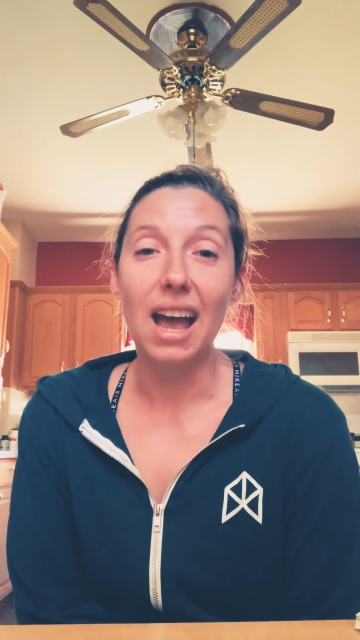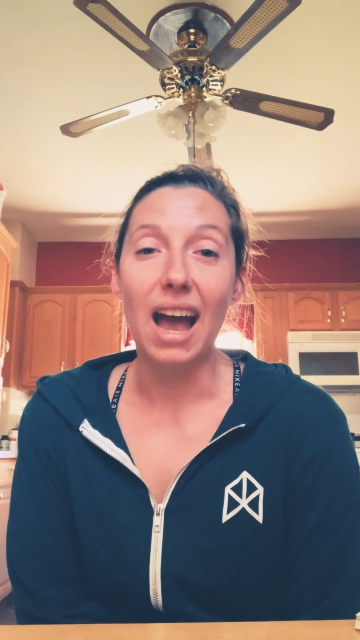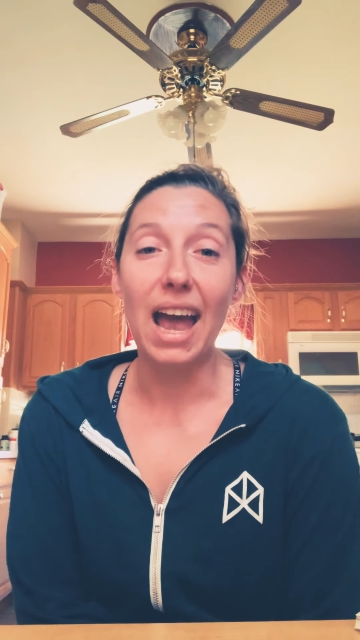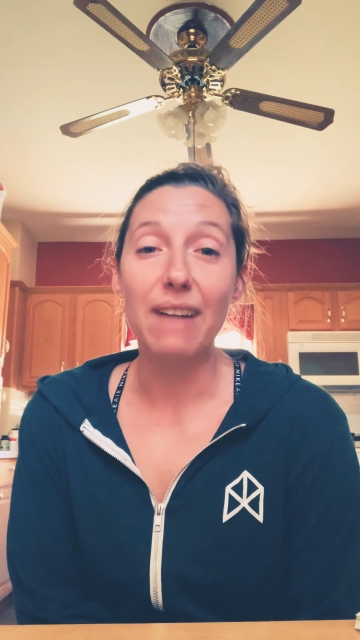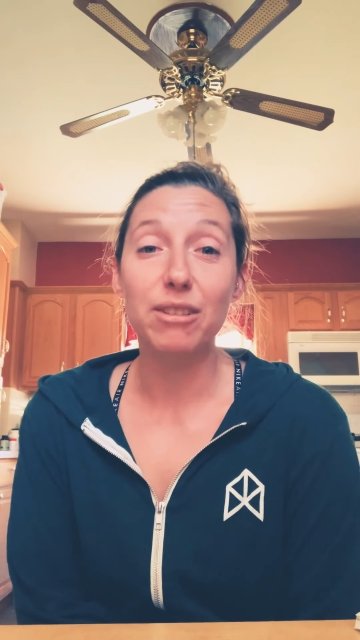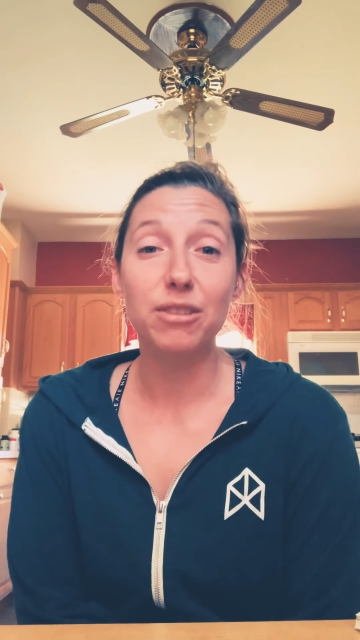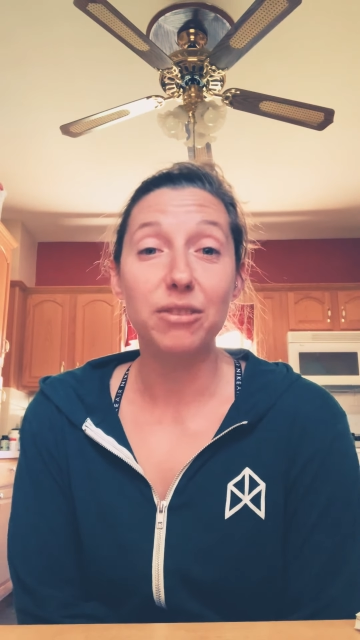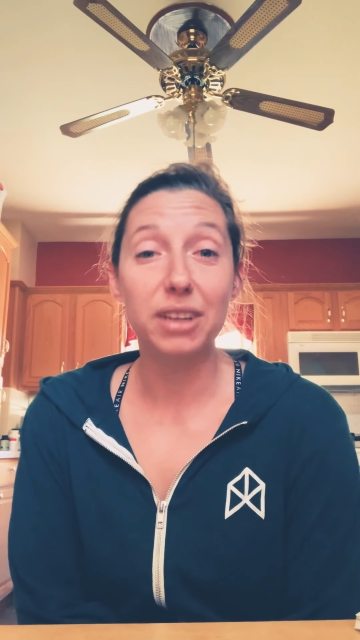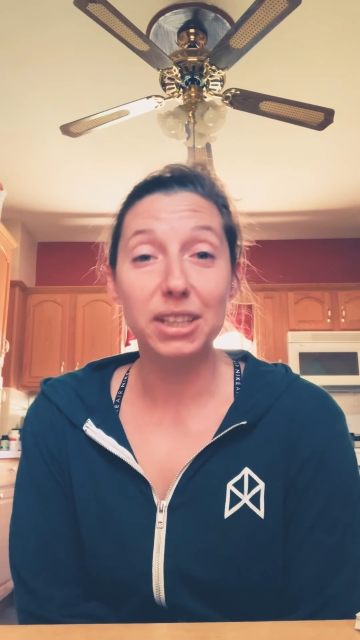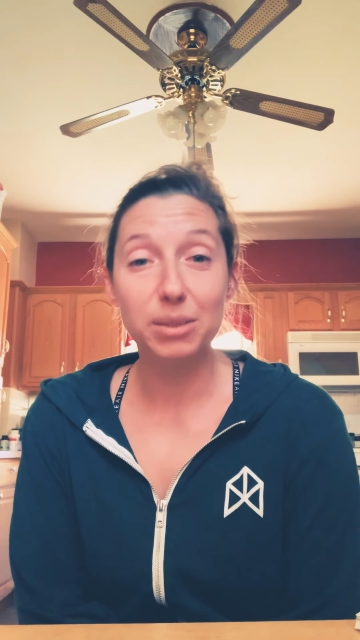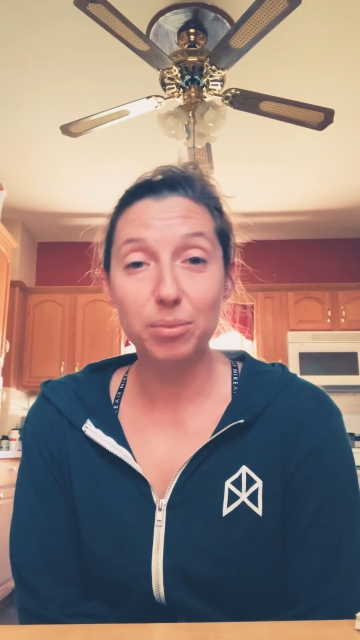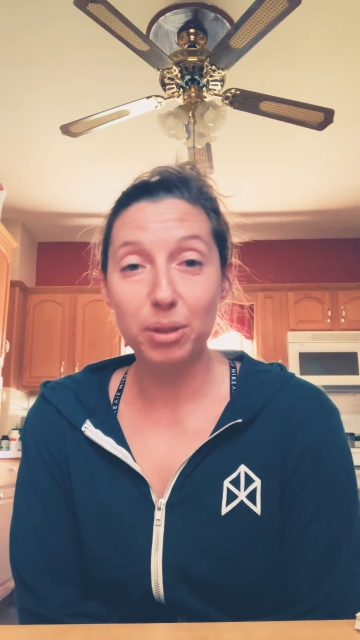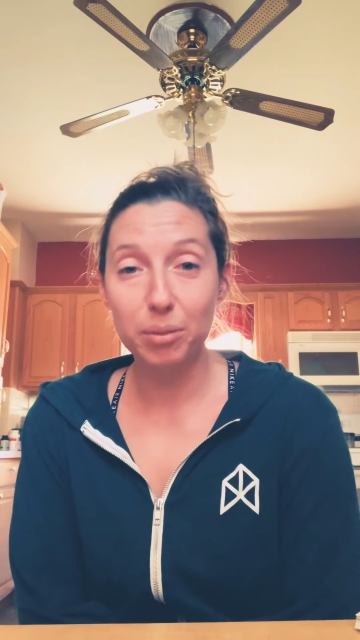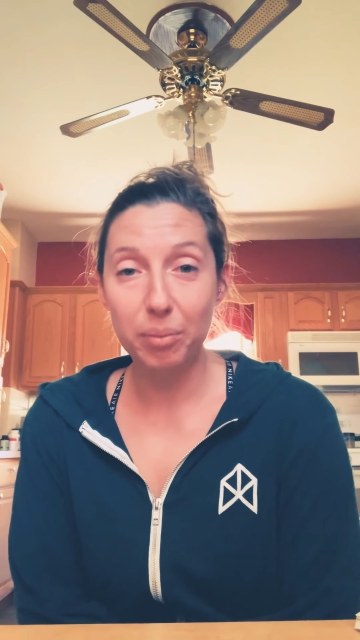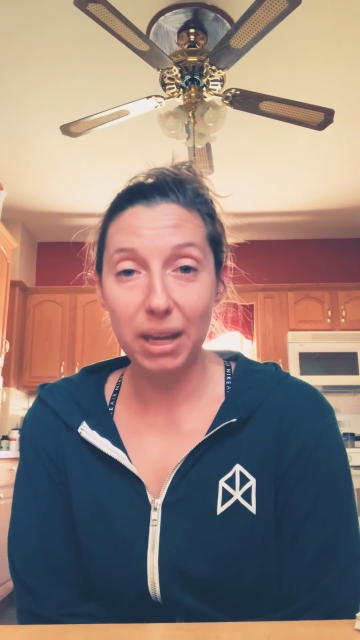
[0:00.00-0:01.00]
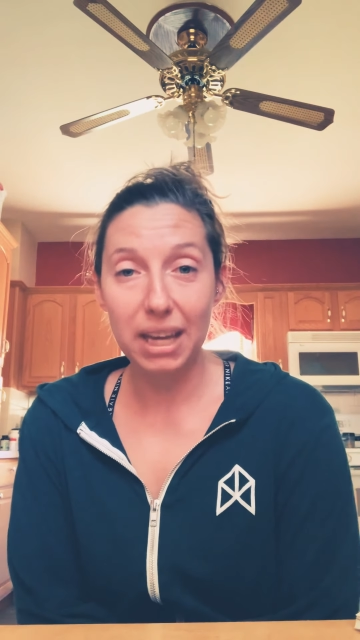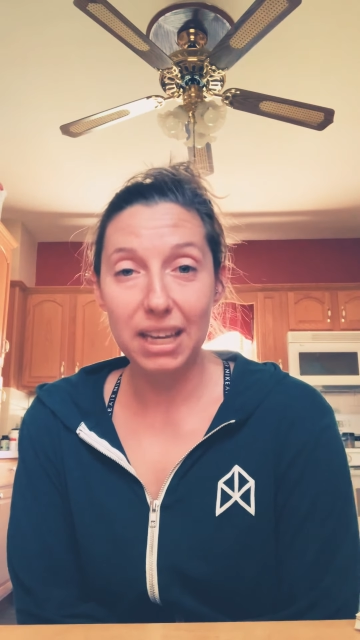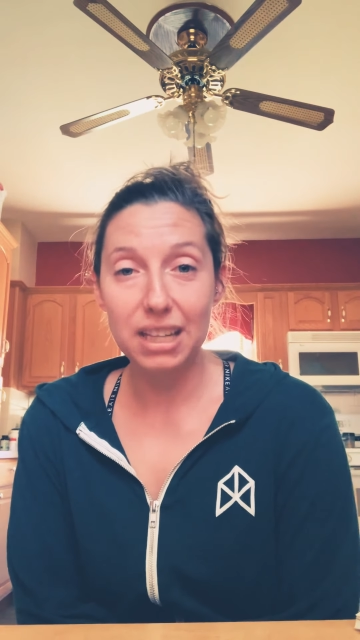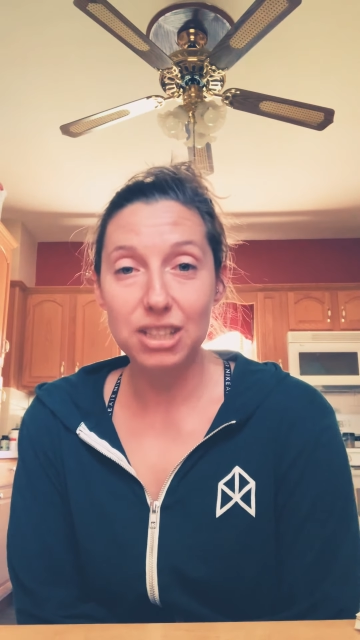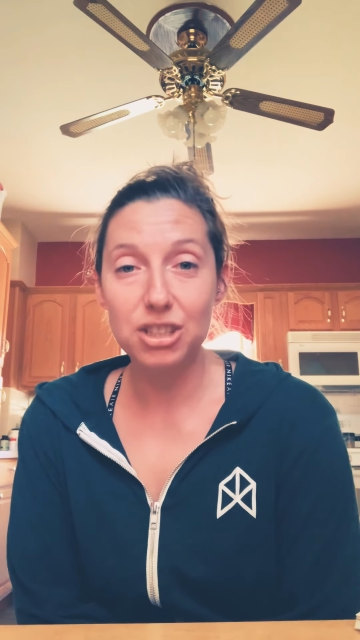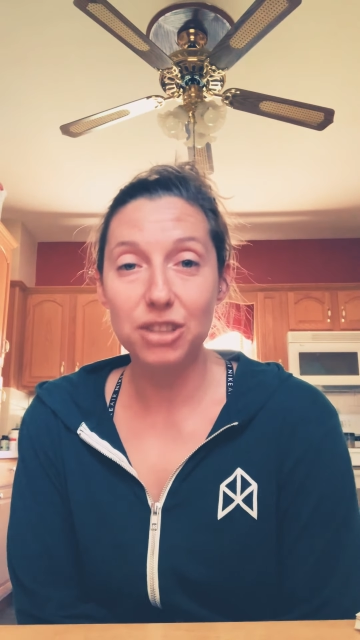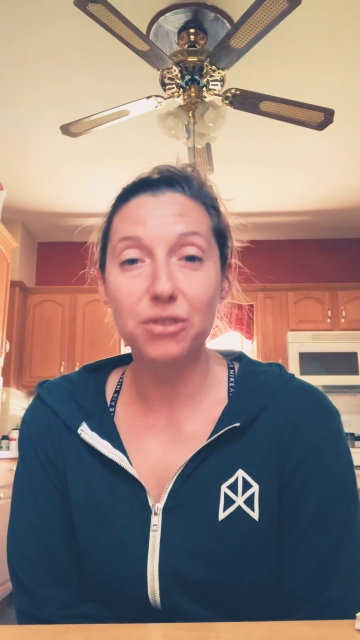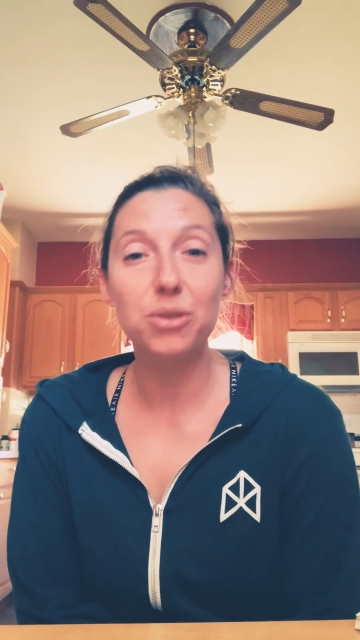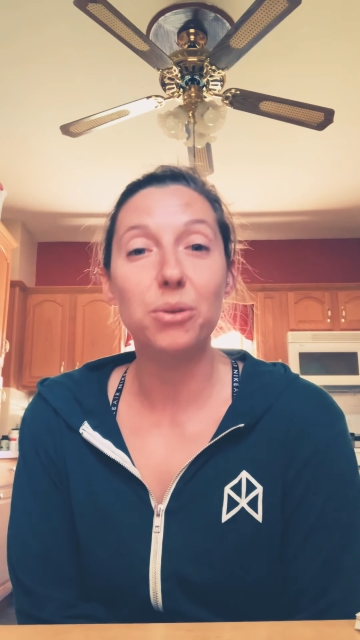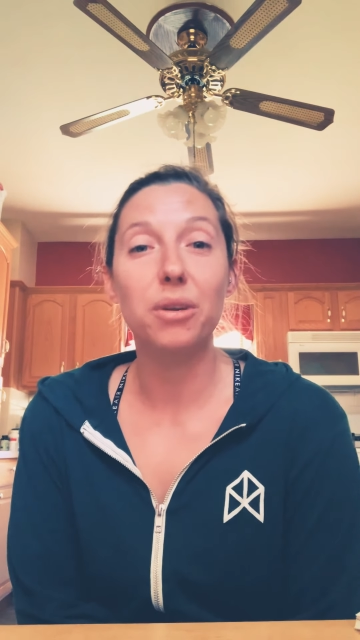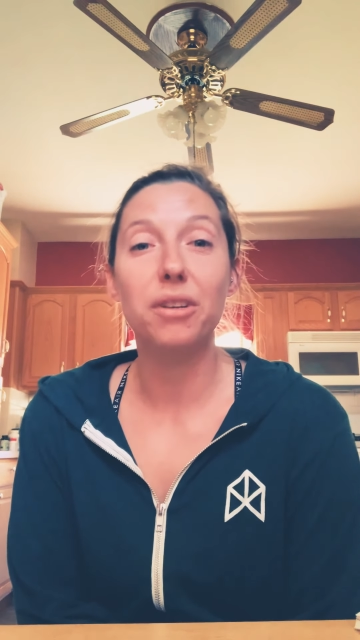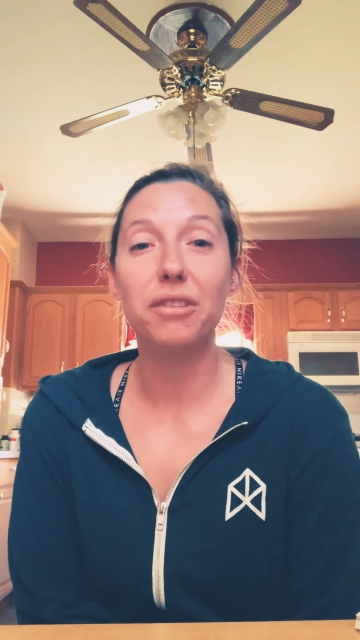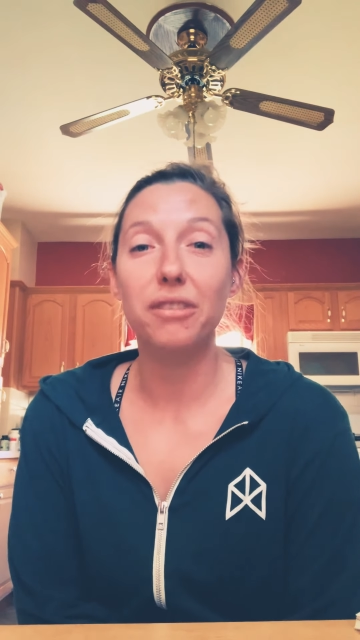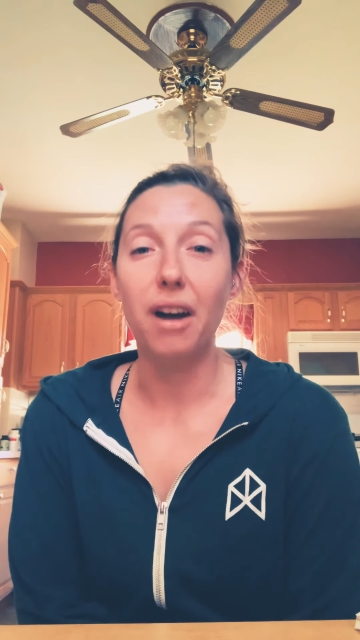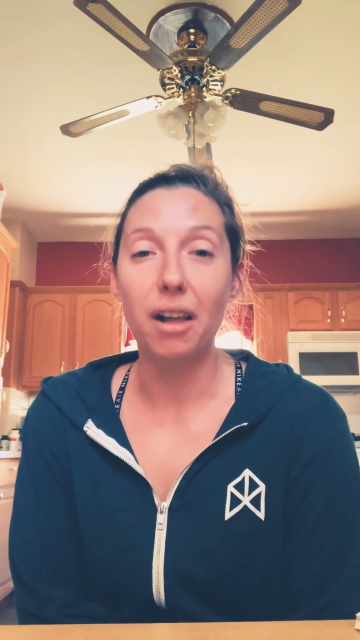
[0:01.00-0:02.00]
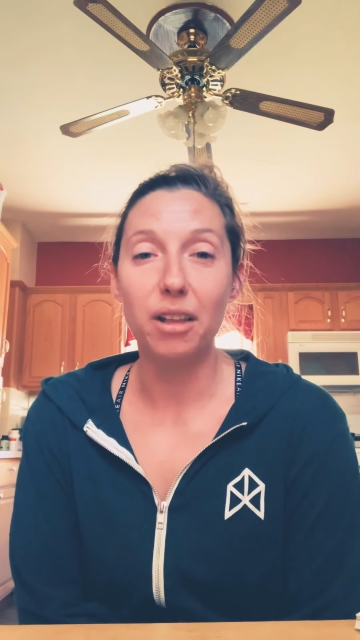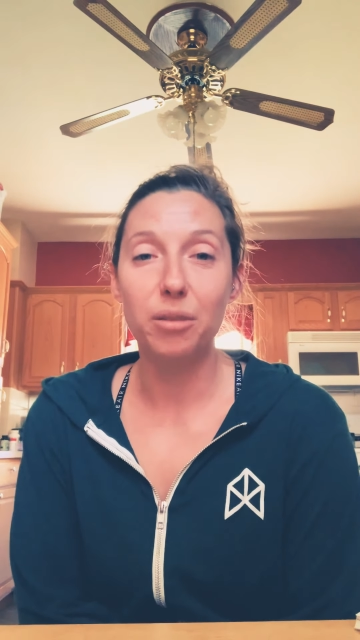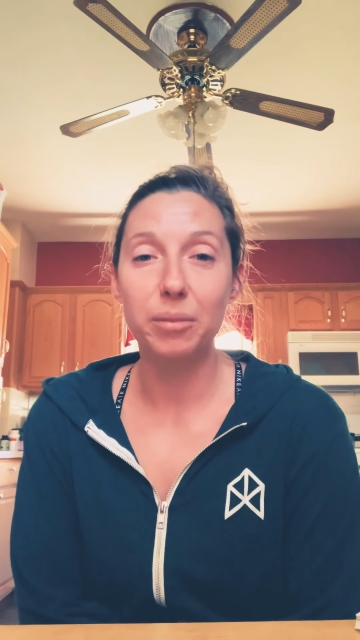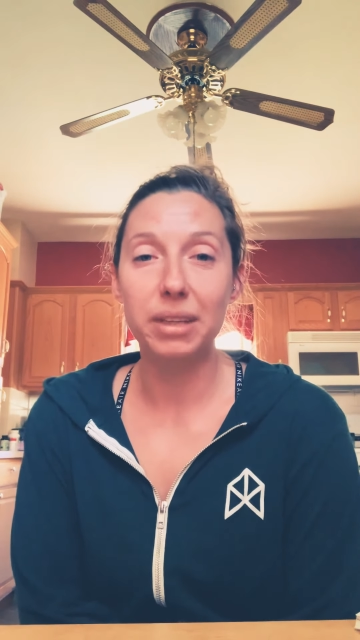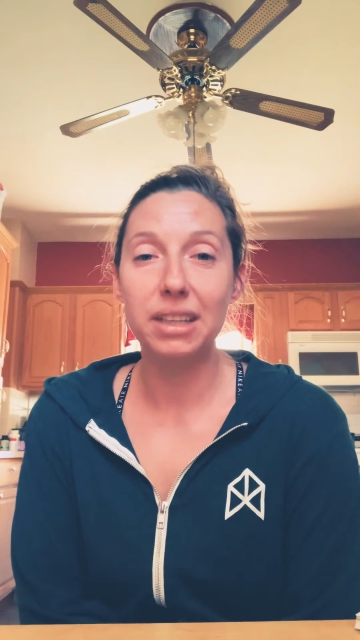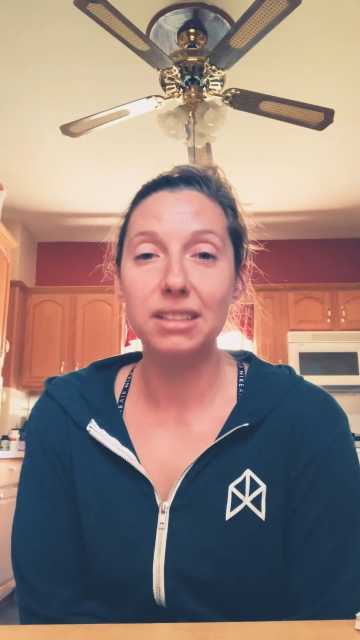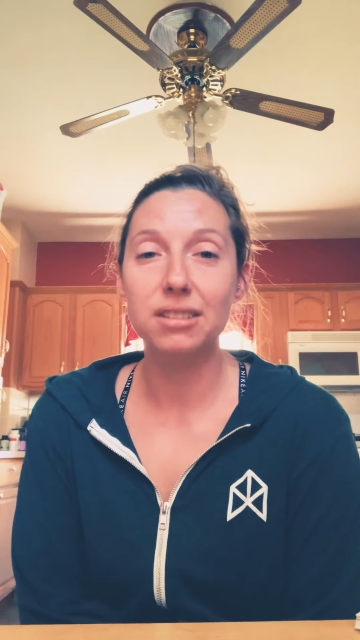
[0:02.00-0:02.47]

I have a Facebook page if you want to follow me.